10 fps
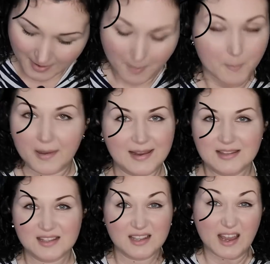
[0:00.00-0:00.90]
But
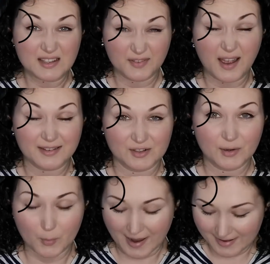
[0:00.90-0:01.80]
it's fine. Do you
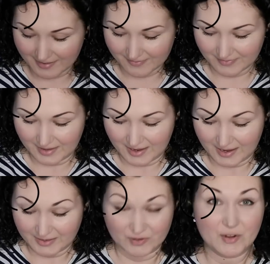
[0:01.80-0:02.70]
know why?
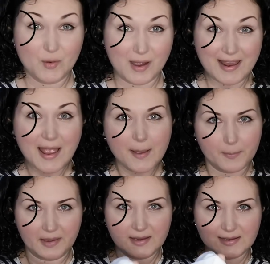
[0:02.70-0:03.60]
Do you know why?
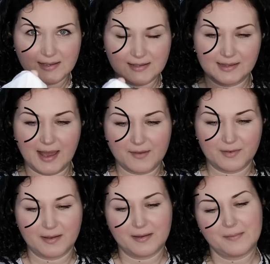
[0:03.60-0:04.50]
Because I still have
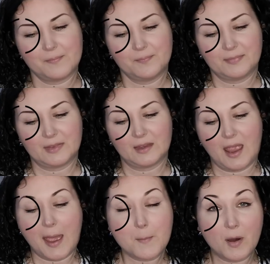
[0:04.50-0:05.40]

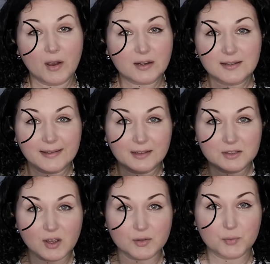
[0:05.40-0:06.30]
a marked little
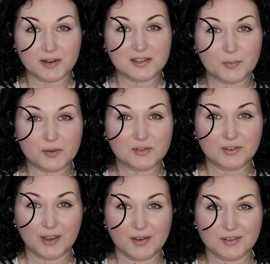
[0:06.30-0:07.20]
dot where it's supposed to
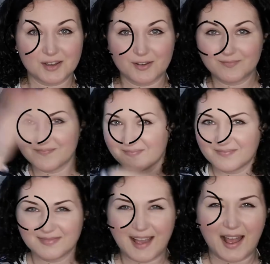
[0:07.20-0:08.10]
go, so
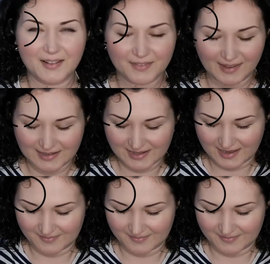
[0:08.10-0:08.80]
I'll fix it.